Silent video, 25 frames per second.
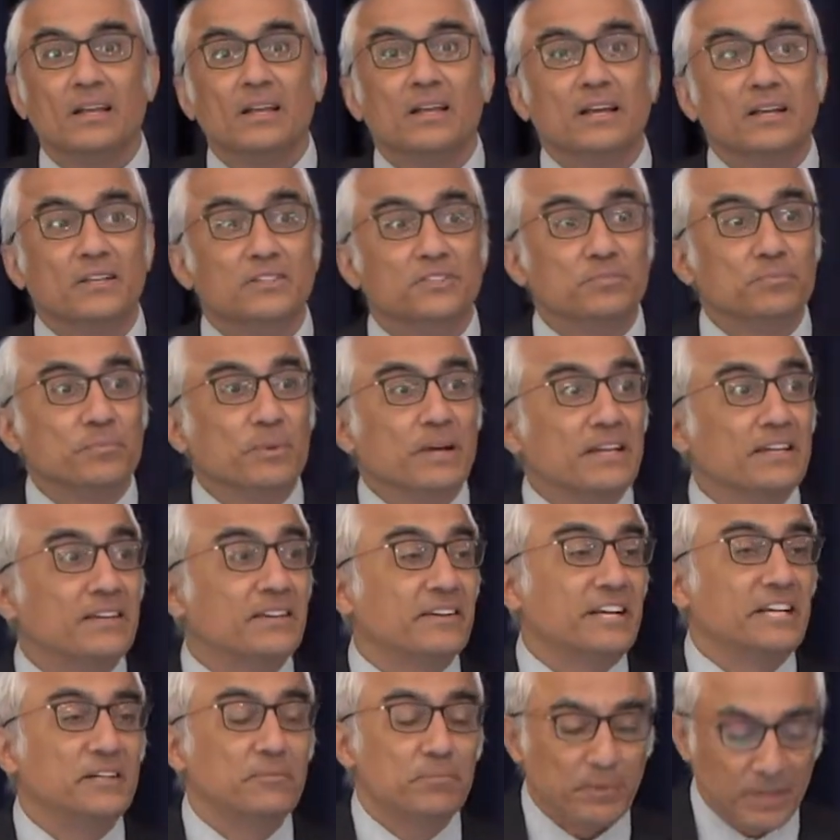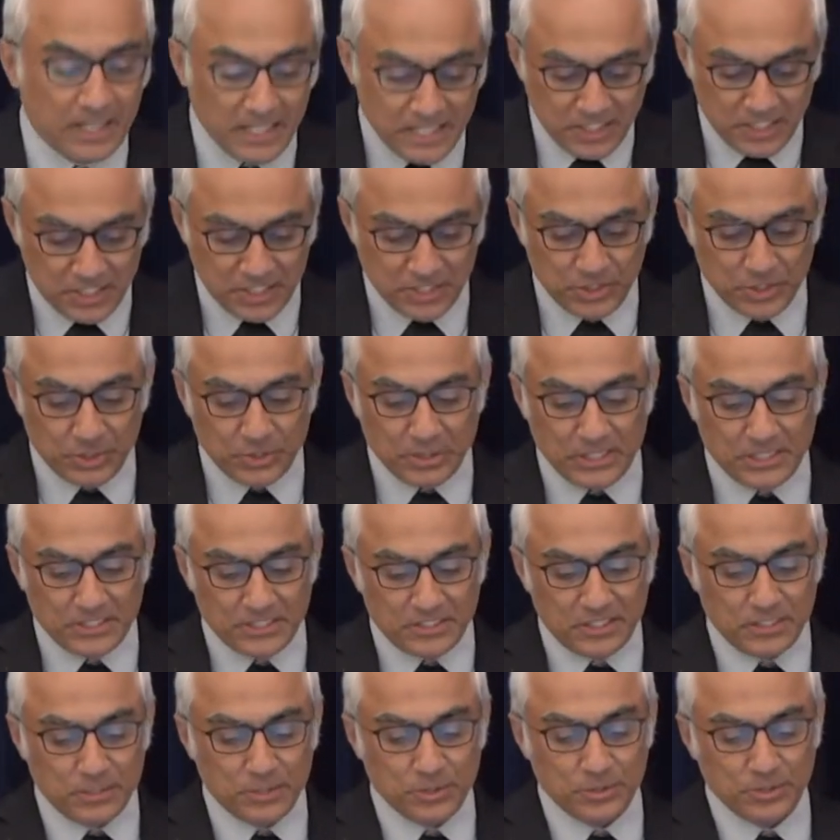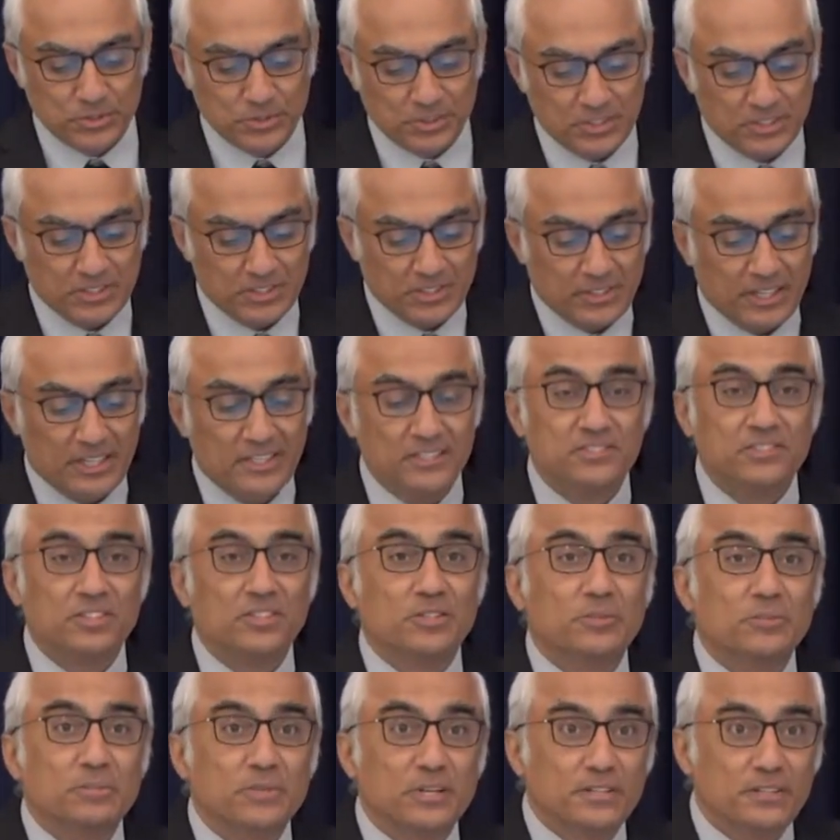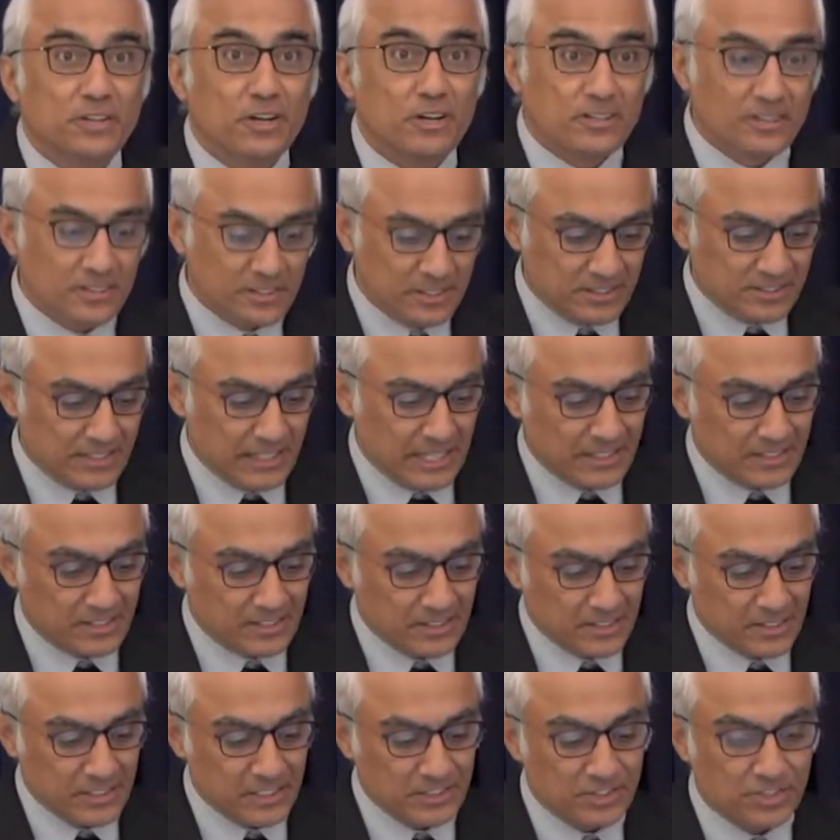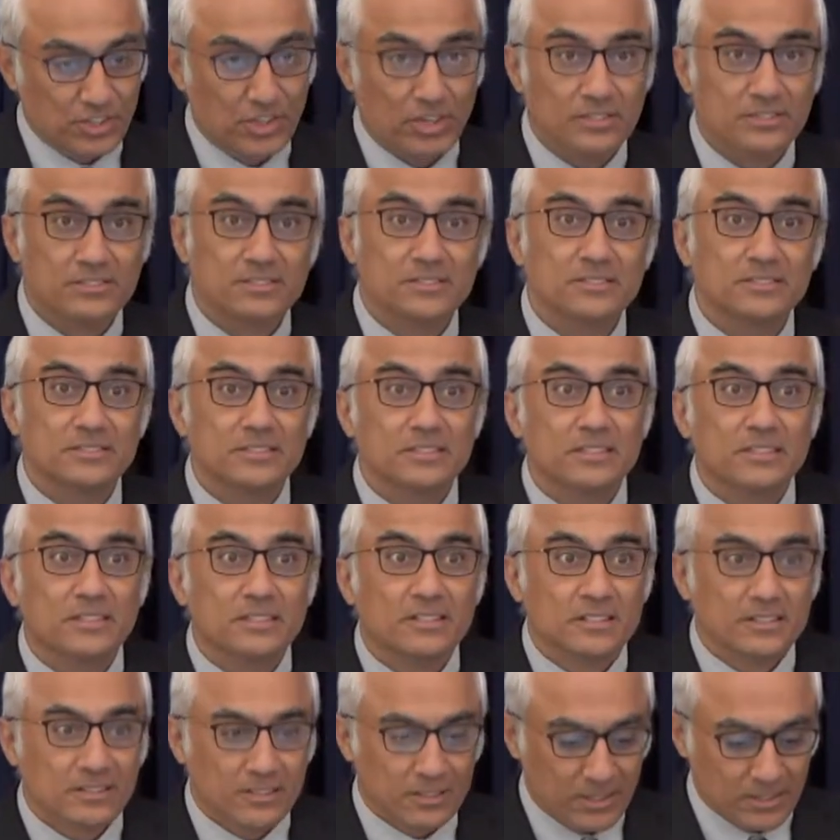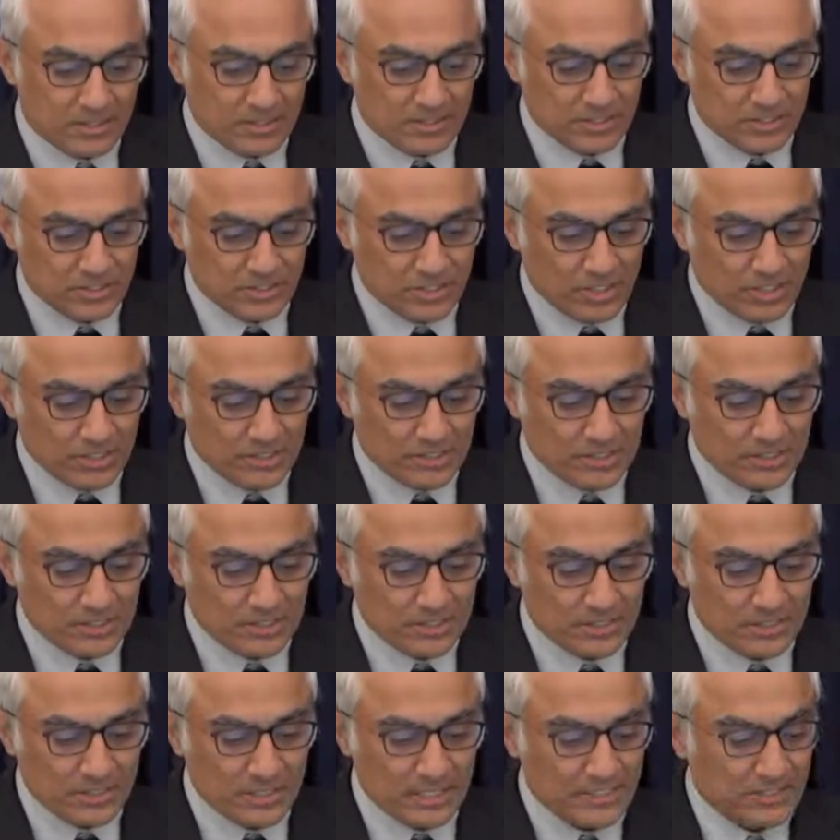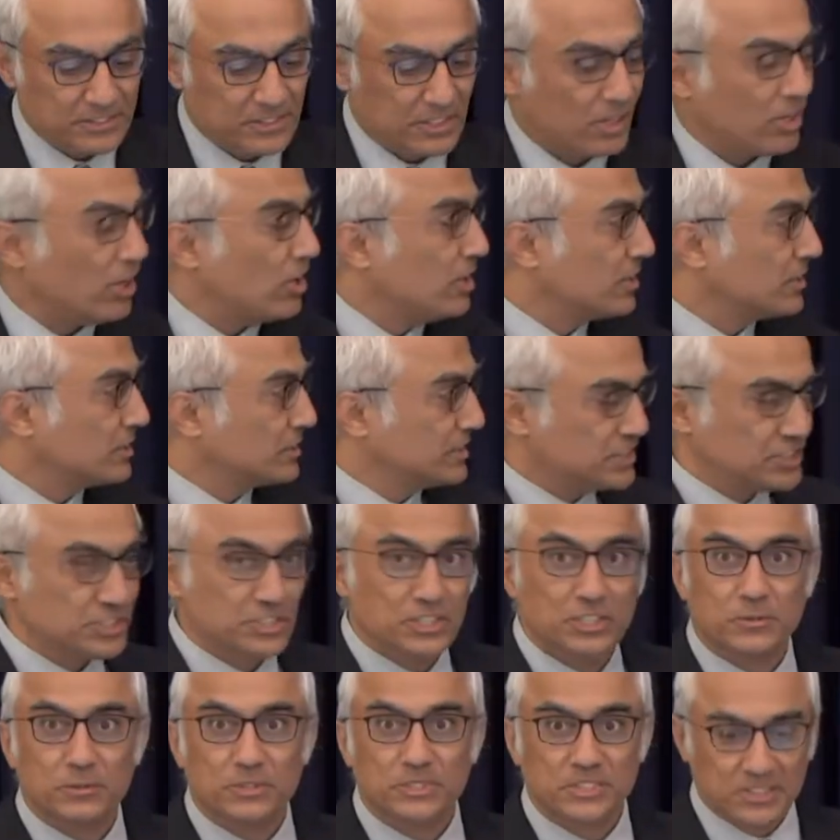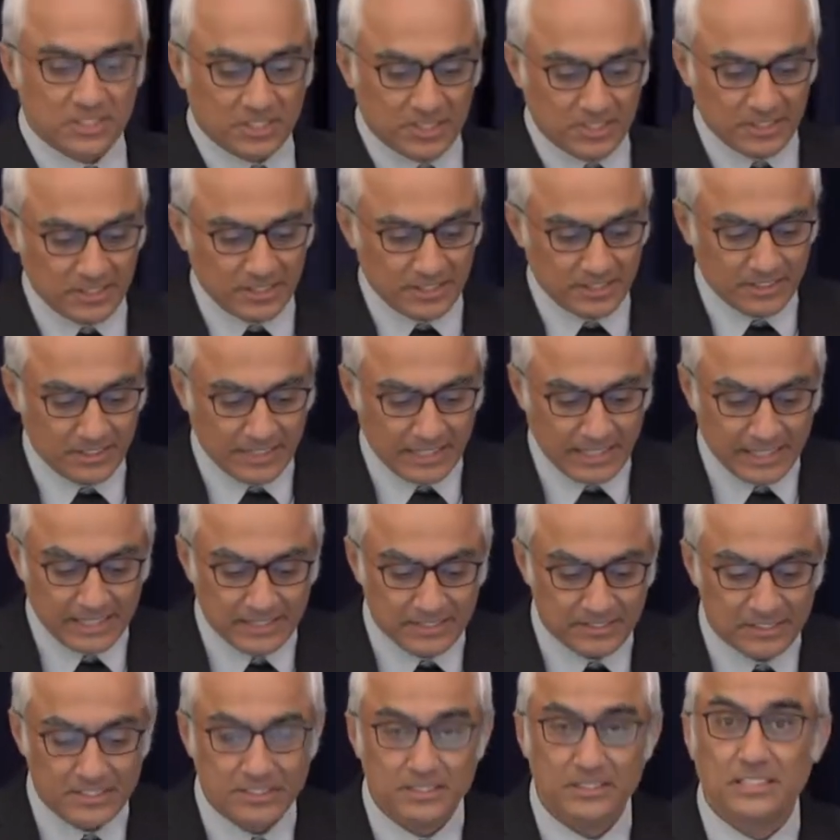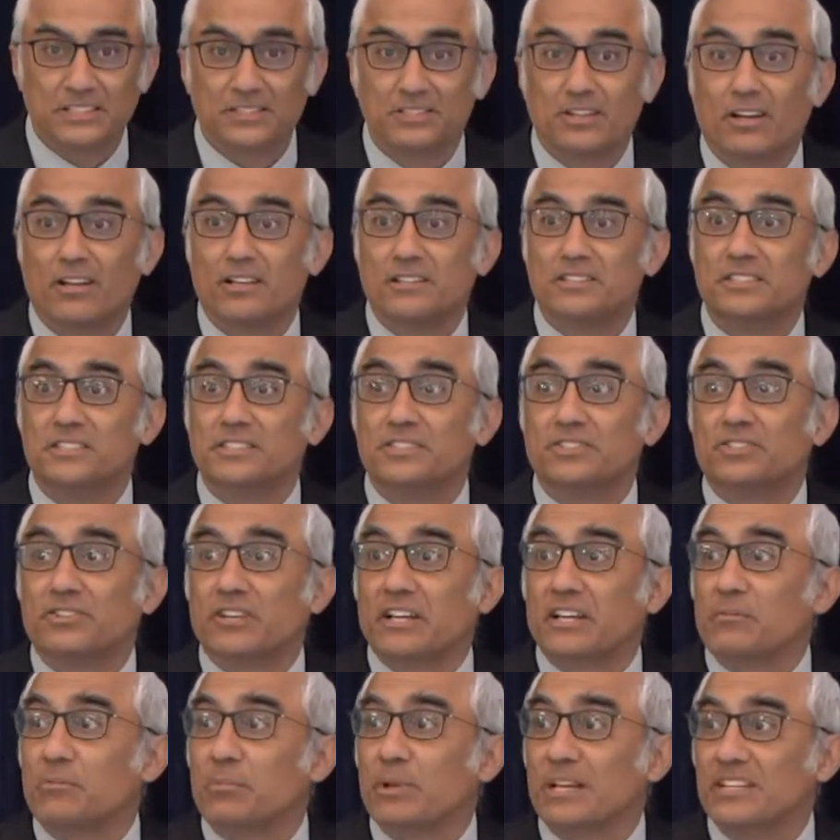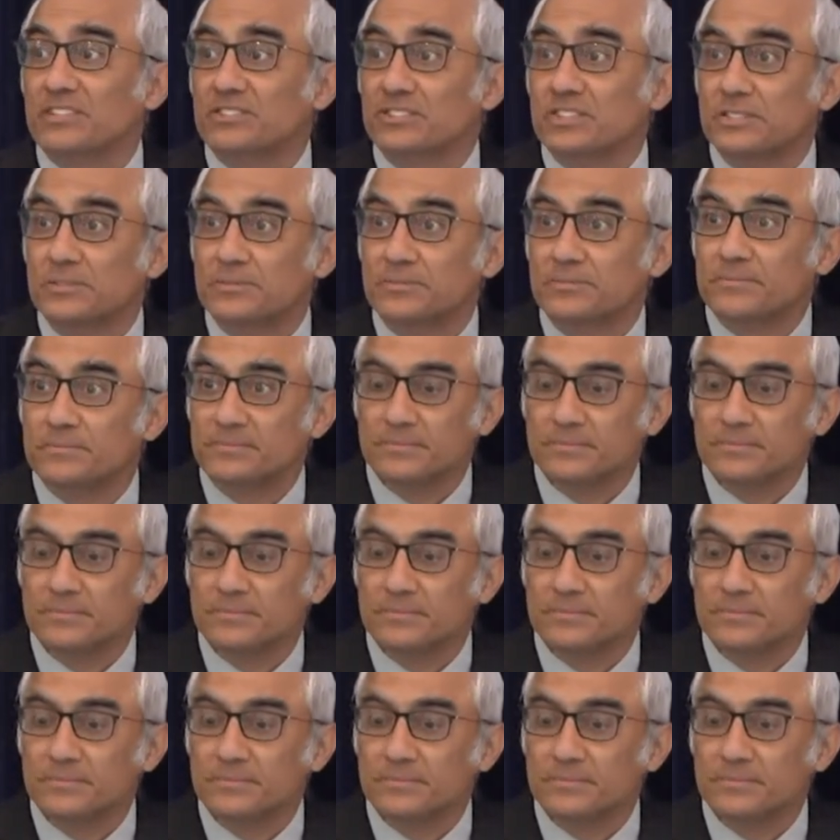It's my great pleasure to introduce Rice alumna Dr. Sandra K Johnson. Dr. Johnson has a long distinguished career as a technology trailblazer.